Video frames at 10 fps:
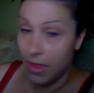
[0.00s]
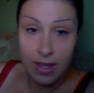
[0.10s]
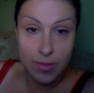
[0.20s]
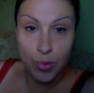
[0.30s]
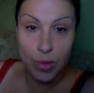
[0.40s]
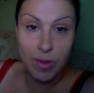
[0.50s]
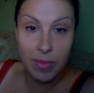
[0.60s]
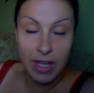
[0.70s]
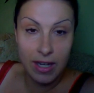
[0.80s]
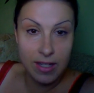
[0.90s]
This
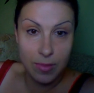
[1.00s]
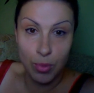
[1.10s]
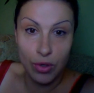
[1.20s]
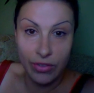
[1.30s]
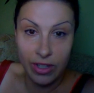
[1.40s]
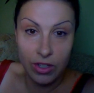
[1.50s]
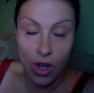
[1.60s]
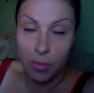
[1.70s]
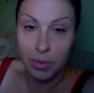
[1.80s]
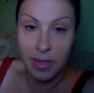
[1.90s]
premium kit is a perfect
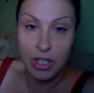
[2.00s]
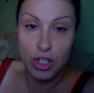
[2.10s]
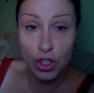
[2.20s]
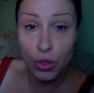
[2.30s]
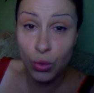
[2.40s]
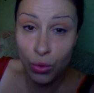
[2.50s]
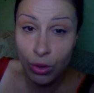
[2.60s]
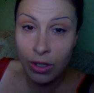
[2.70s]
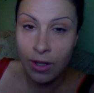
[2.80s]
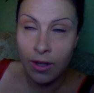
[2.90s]
complement
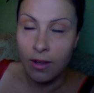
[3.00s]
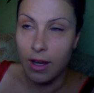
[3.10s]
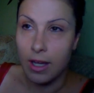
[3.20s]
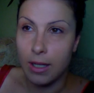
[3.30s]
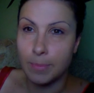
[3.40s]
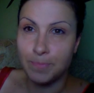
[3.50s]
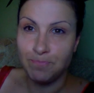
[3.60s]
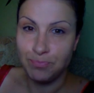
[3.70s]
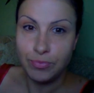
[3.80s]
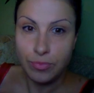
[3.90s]
to
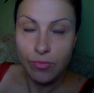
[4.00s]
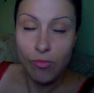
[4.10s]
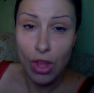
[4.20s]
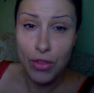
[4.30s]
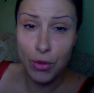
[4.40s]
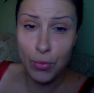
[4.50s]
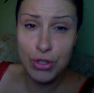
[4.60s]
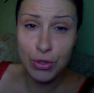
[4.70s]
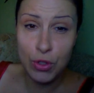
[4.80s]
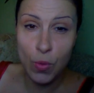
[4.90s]
the
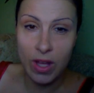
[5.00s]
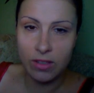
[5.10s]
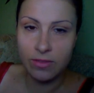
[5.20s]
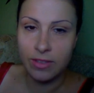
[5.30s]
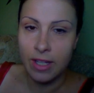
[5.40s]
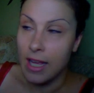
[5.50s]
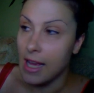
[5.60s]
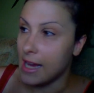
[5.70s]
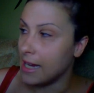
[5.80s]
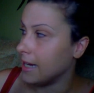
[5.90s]
original 12.
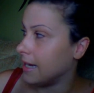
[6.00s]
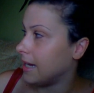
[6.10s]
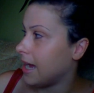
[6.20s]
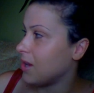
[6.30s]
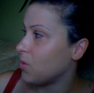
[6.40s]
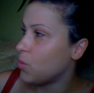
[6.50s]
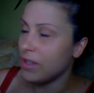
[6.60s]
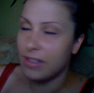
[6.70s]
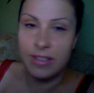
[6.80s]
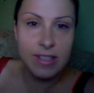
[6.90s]
I
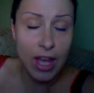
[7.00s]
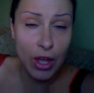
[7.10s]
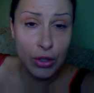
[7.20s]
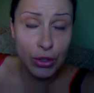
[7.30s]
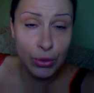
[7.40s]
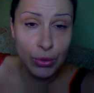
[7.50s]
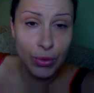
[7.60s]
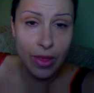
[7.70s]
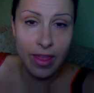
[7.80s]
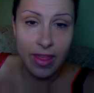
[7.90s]
will tell
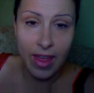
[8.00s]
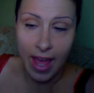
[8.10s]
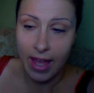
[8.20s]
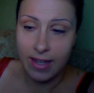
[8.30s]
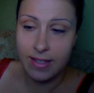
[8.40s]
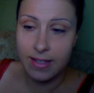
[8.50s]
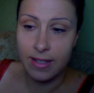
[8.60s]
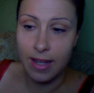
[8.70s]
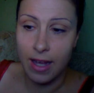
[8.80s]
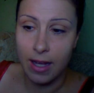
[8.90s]
you that
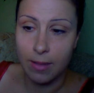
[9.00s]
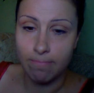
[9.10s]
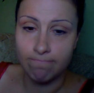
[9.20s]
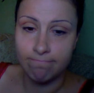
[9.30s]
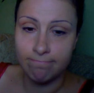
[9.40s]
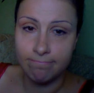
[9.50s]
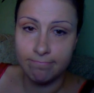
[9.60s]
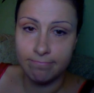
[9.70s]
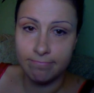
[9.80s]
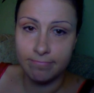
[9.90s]

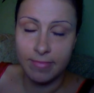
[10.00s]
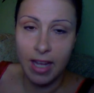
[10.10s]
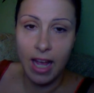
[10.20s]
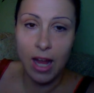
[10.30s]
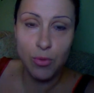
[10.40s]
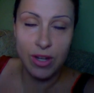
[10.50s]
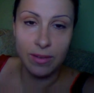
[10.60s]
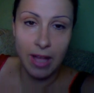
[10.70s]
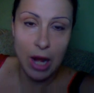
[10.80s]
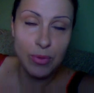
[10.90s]
I
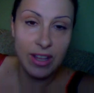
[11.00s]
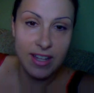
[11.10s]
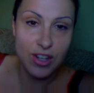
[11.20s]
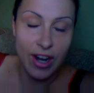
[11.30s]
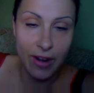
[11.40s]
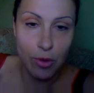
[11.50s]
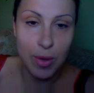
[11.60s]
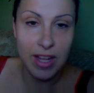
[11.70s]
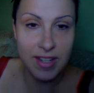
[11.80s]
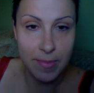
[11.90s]
realize not
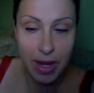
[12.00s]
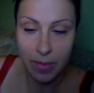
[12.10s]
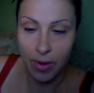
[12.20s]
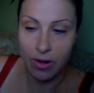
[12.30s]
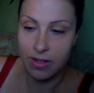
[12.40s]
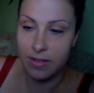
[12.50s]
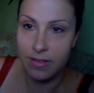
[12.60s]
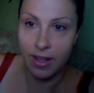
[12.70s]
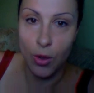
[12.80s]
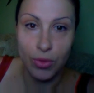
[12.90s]
everybody is a makeup
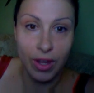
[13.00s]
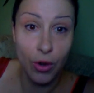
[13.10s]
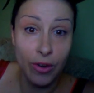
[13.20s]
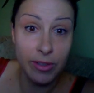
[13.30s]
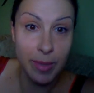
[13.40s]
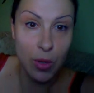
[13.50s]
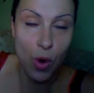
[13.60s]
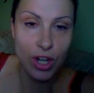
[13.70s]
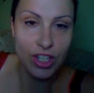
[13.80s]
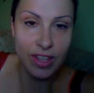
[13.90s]
artist out there, everybody
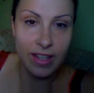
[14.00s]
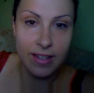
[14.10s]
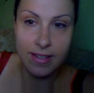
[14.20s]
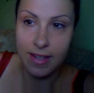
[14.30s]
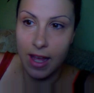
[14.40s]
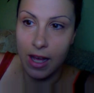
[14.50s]
watching this.